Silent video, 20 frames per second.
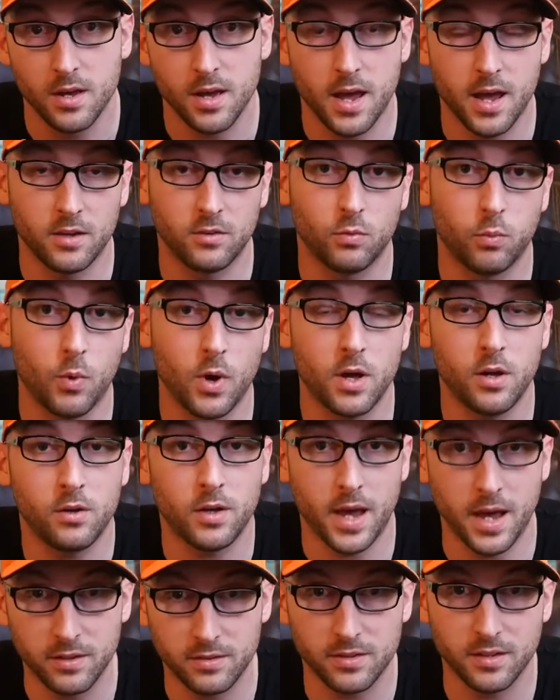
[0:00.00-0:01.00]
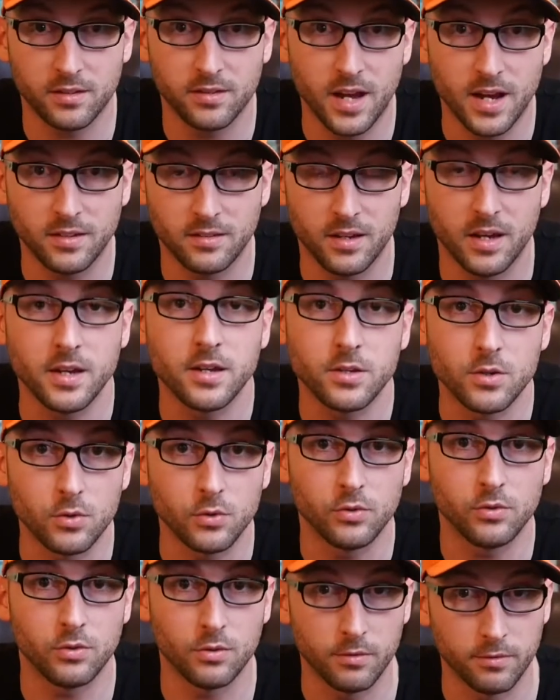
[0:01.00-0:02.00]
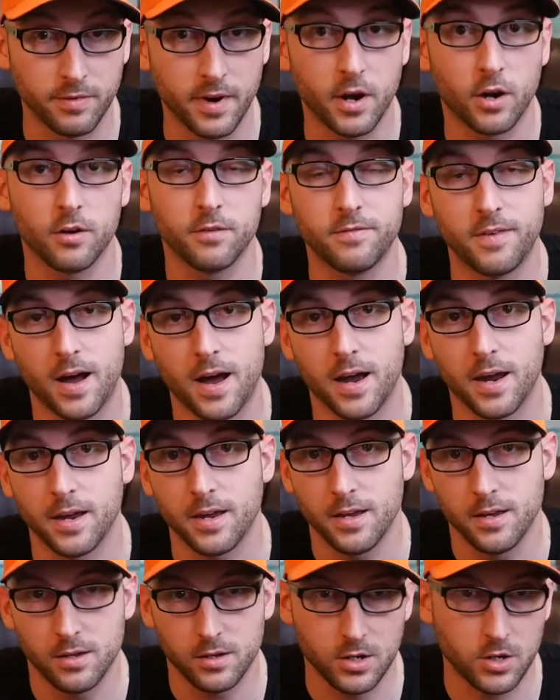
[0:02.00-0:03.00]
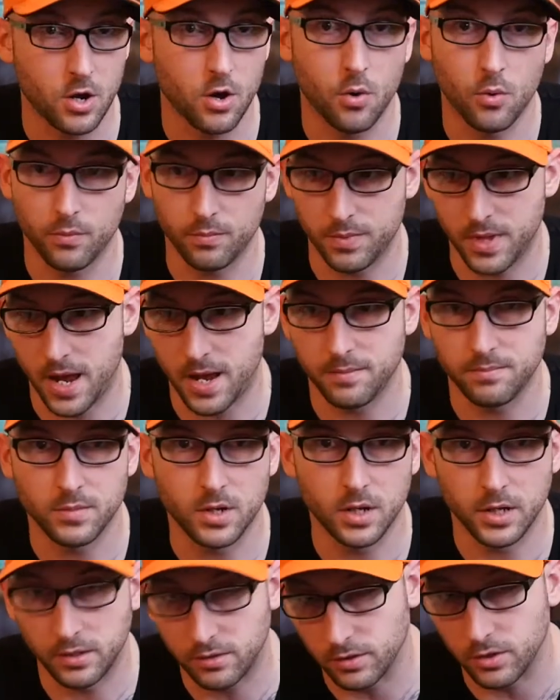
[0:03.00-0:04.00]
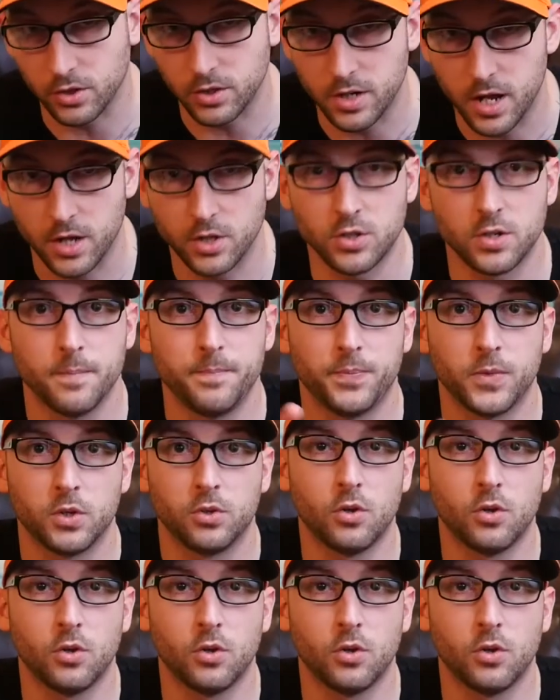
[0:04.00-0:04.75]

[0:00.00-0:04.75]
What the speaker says: as well as the sites I use to verify, that it's a good niche.